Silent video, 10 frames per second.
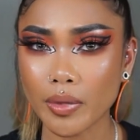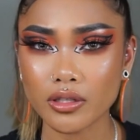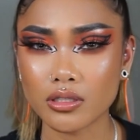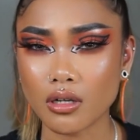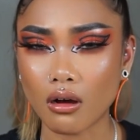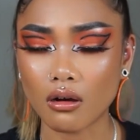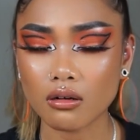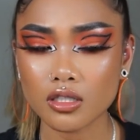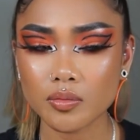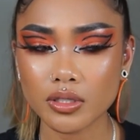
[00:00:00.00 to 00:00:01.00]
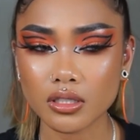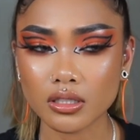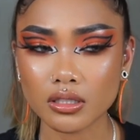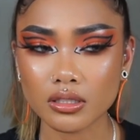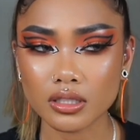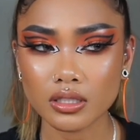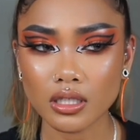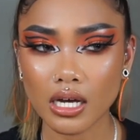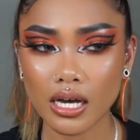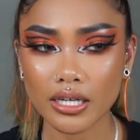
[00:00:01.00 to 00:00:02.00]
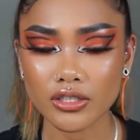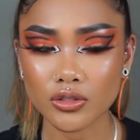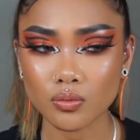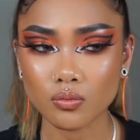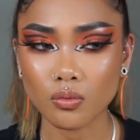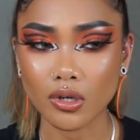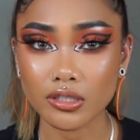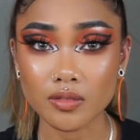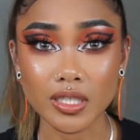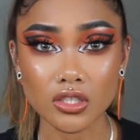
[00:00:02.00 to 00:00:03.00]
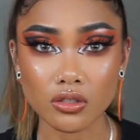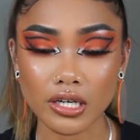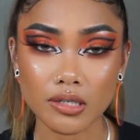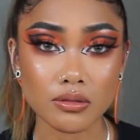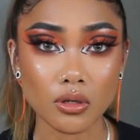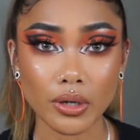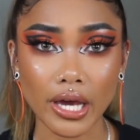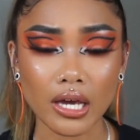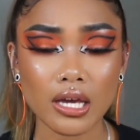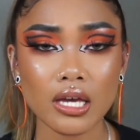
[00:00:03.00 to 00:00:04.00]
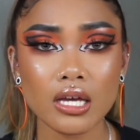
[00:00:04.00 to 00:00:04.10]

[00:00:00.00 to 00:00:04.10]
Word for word: about the dogs because I just wanted to make sure that he was okay.